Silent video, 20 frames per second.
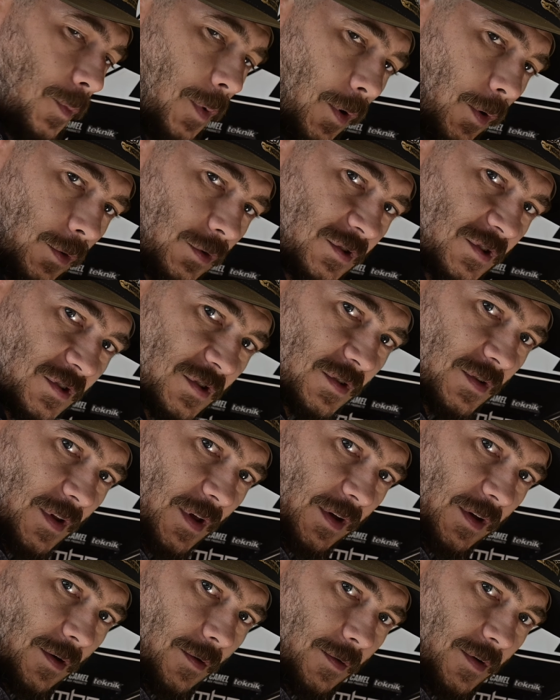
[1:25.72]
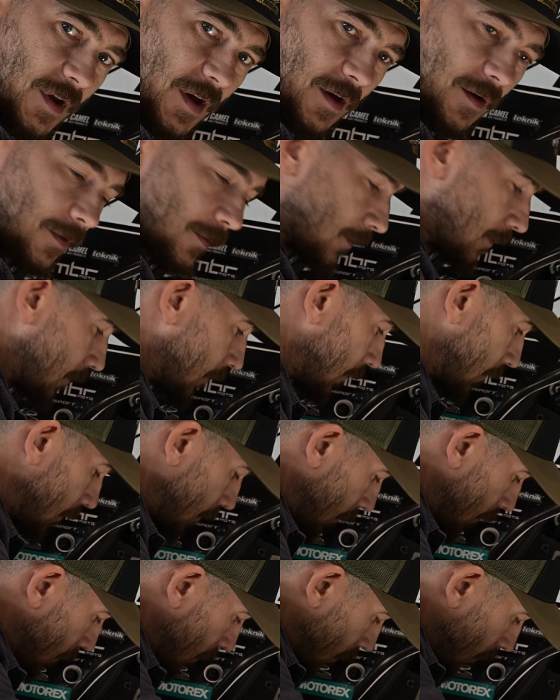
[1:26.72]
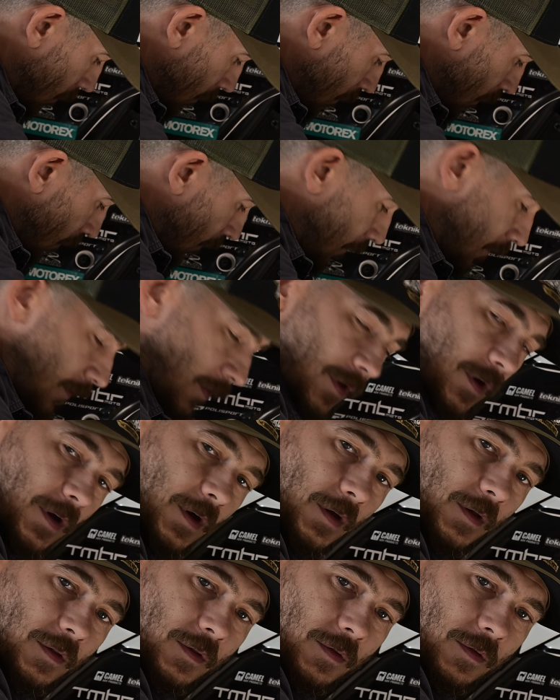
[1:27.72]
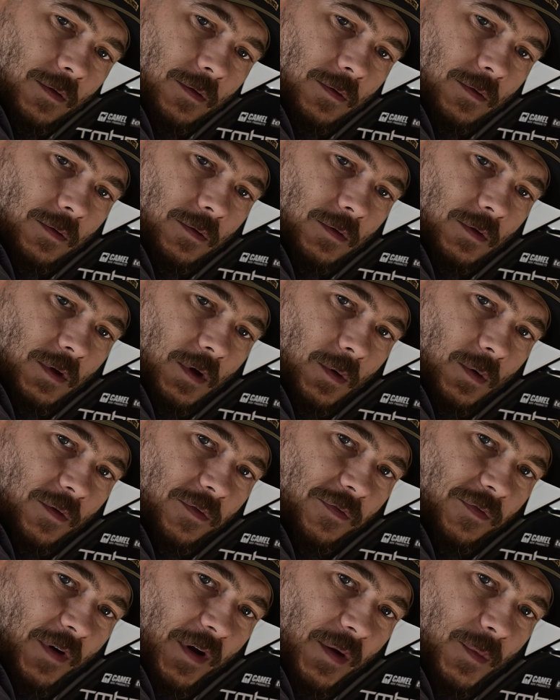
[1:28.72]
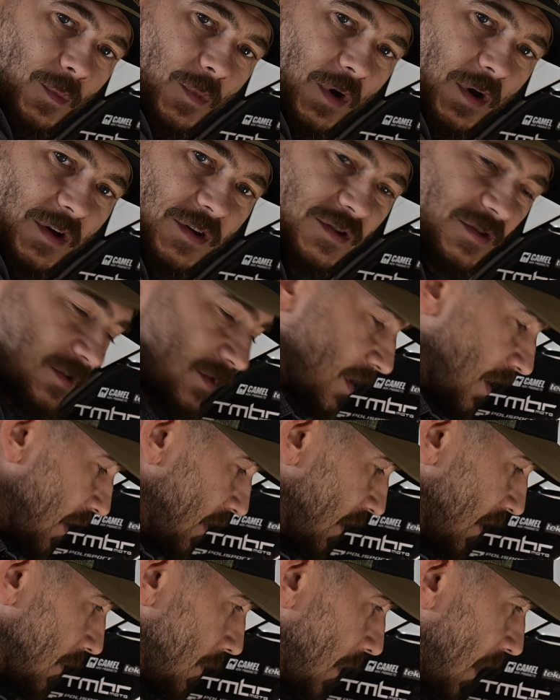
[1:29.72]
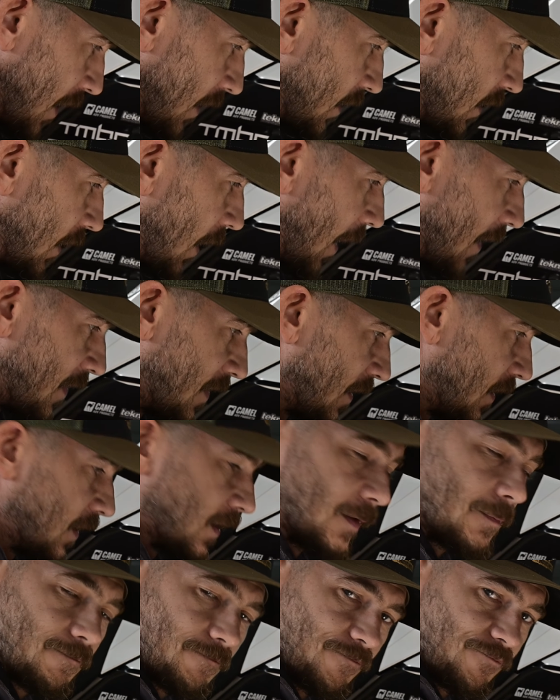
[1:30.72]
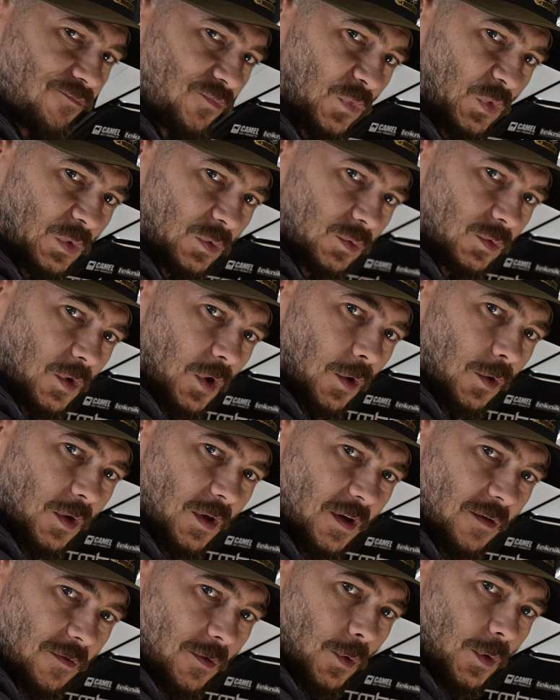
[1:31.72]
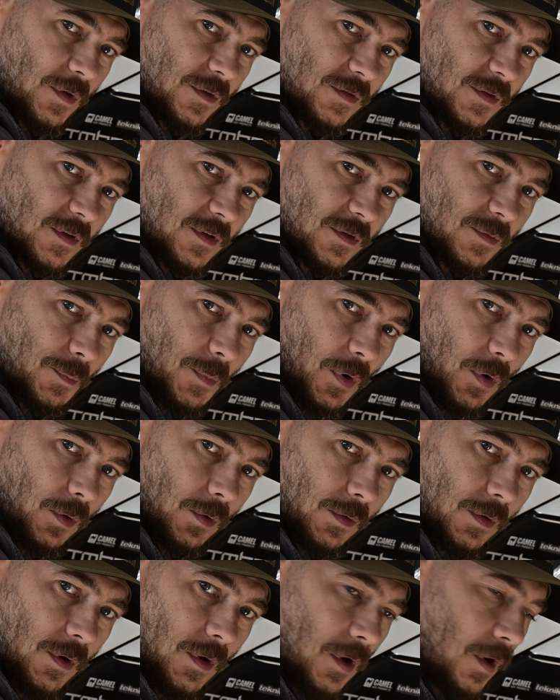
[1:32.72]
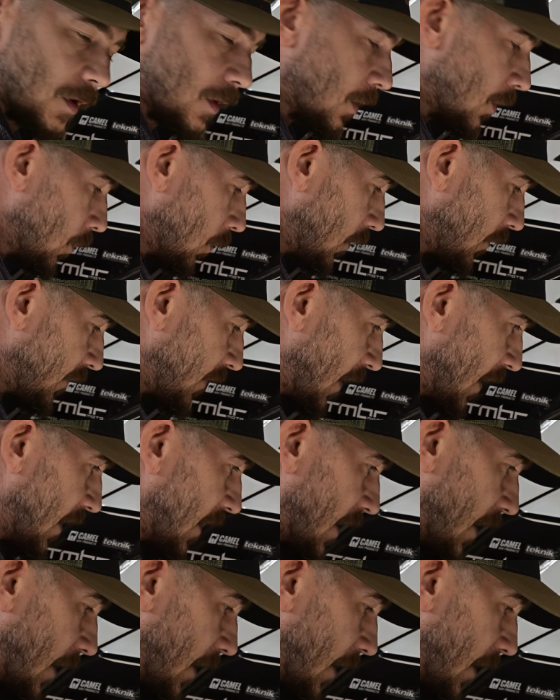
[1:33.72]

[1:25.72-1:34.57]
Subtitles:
bolts that go down for the lower frame brace, and then back here, I think it totally avoids this bolt. We'll find